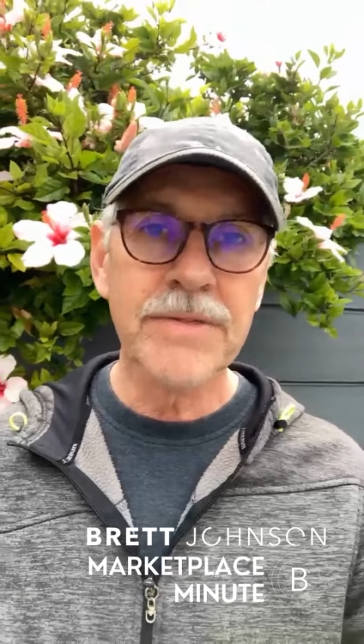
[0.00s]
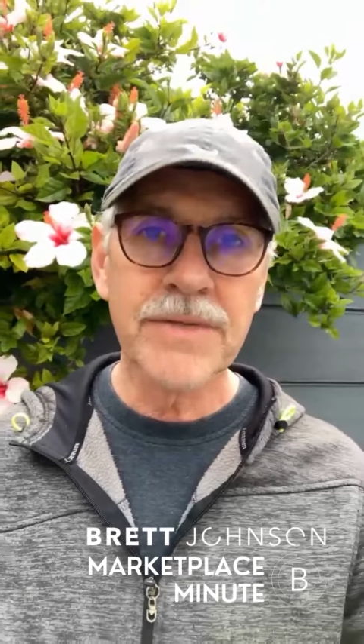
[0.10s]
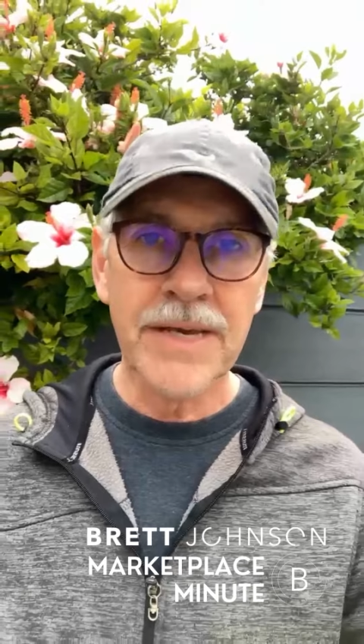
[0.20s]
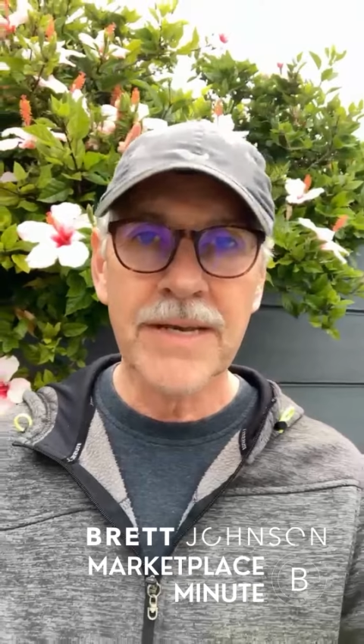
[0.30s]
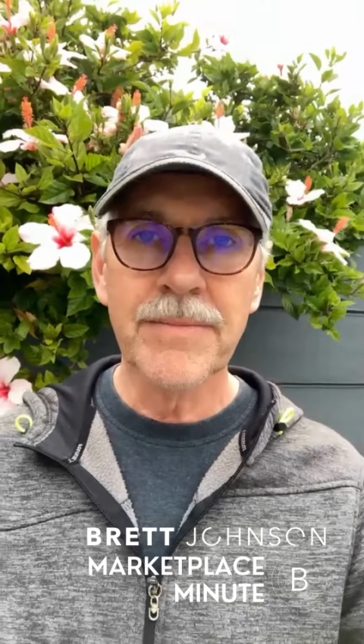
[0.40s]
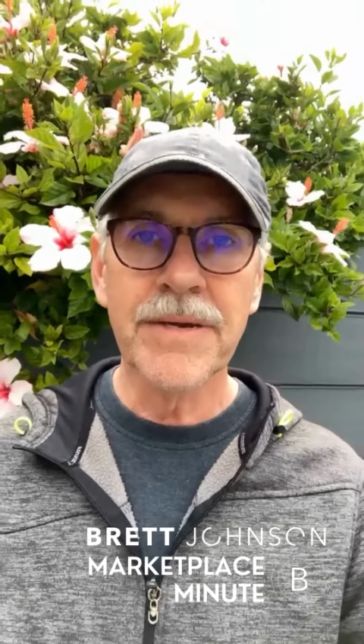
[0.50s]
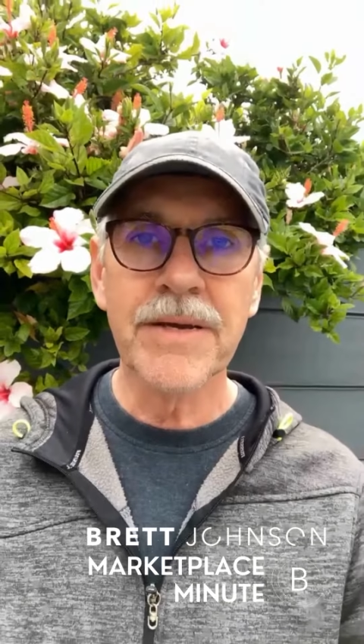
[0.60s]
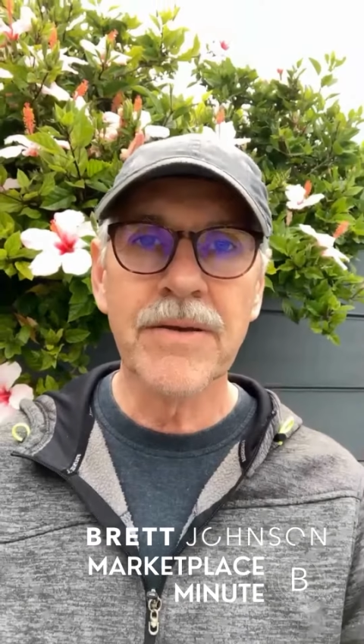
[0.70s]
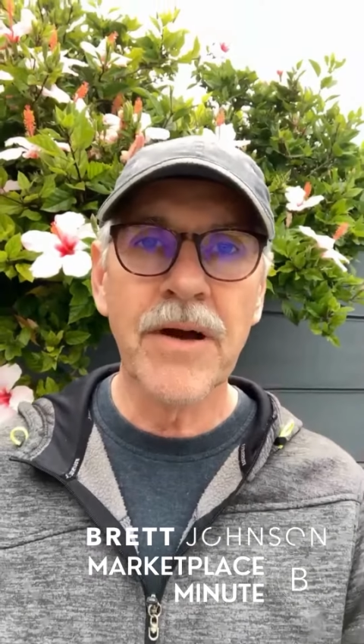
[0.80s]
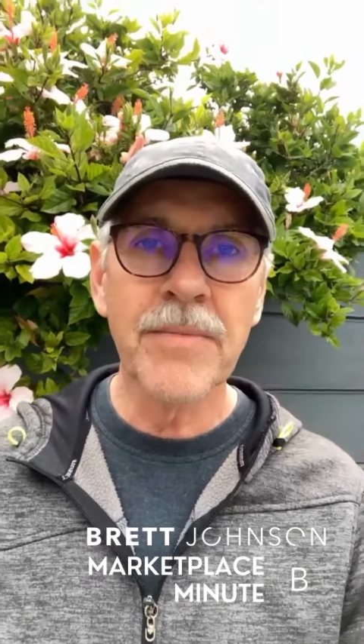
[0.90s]
to kingdom
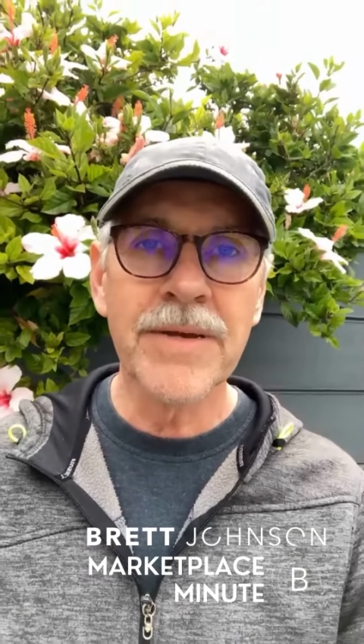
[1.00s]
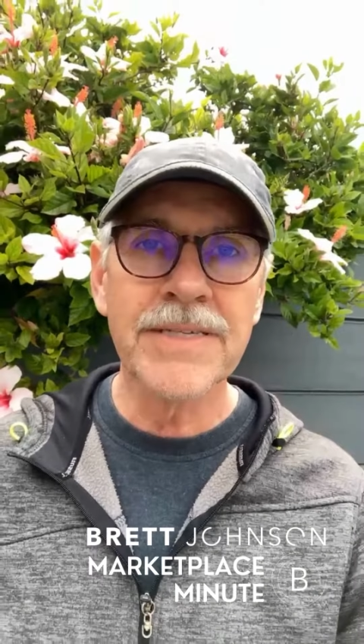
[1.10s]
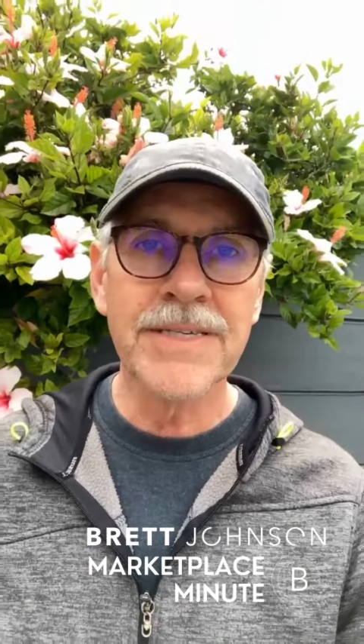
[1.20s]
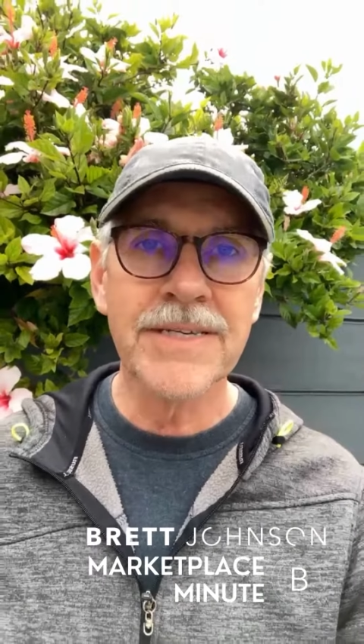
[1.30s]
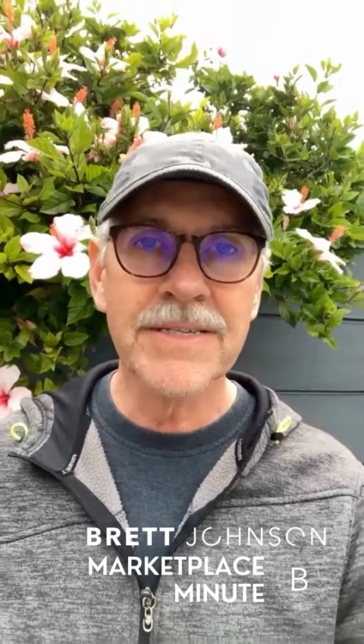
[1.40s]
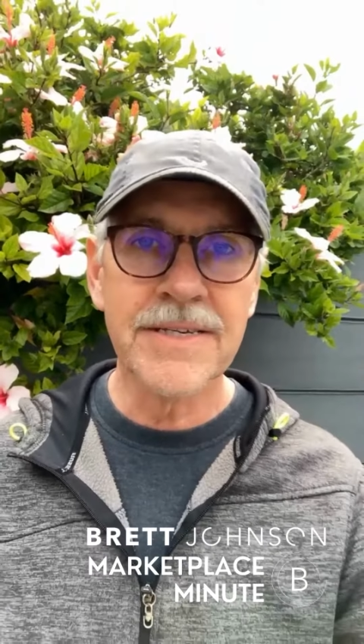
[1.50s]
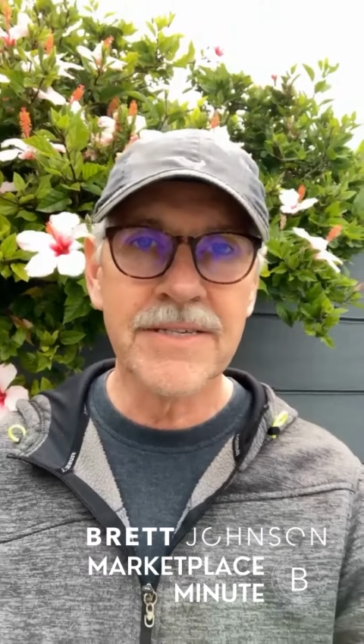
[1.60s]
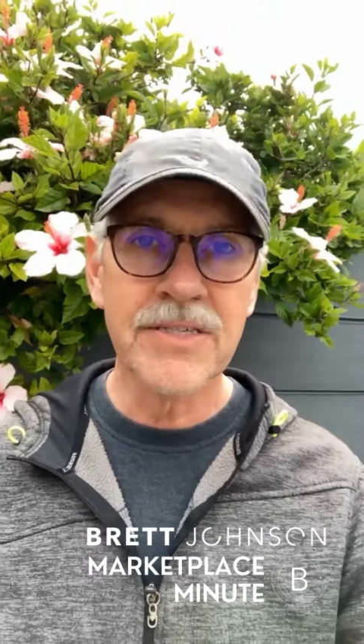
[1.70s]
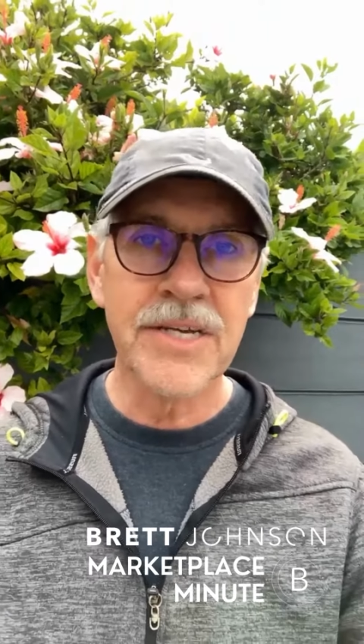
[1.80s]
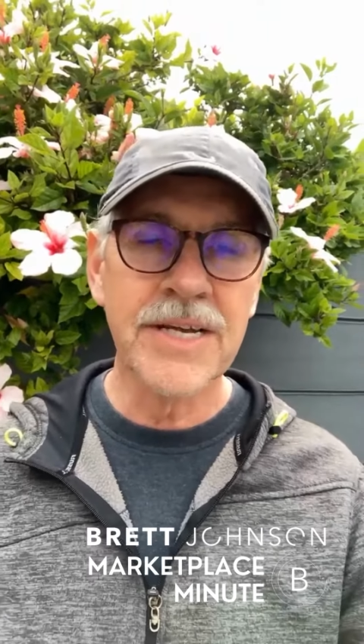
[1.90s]
economics is
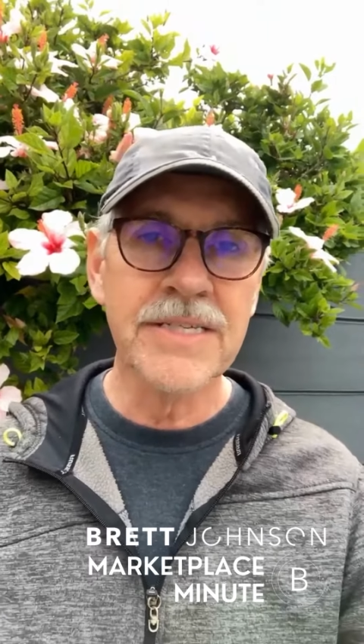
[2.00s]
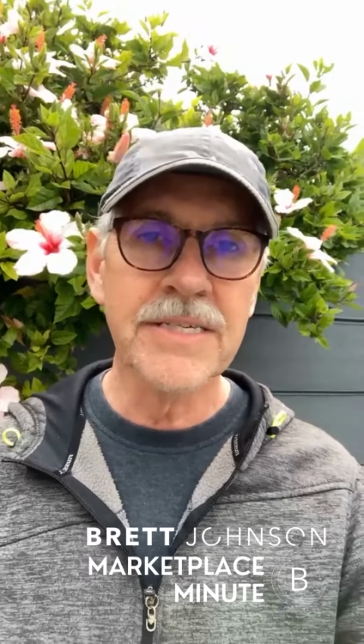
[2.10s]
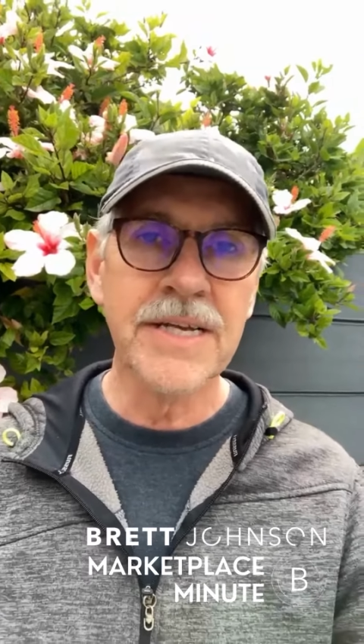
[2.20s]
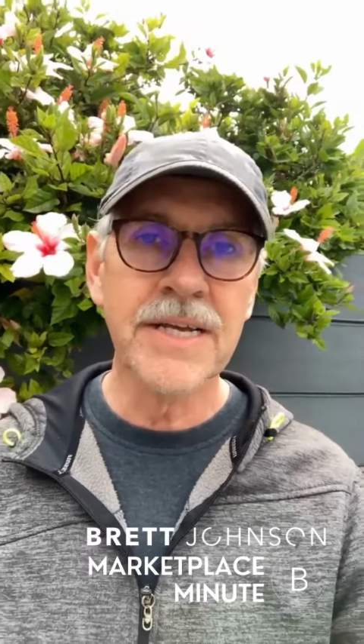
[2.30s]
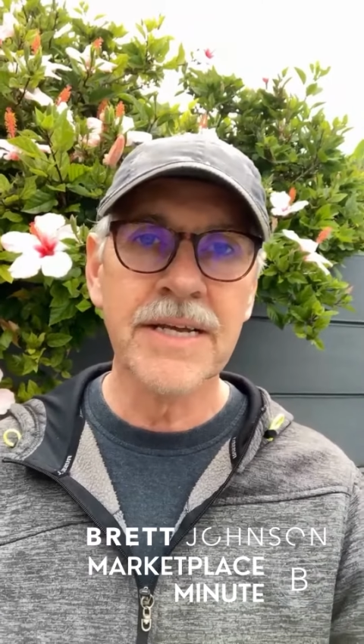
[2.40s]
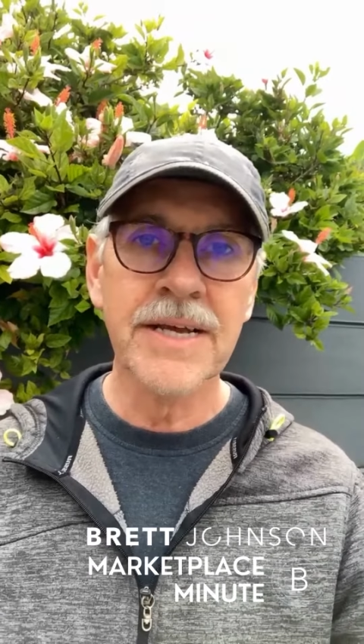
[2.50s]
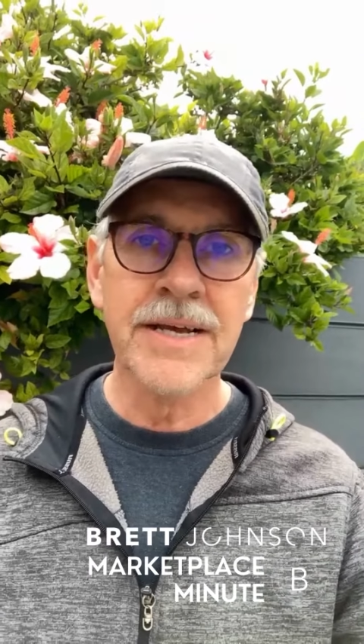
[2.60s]
exchanging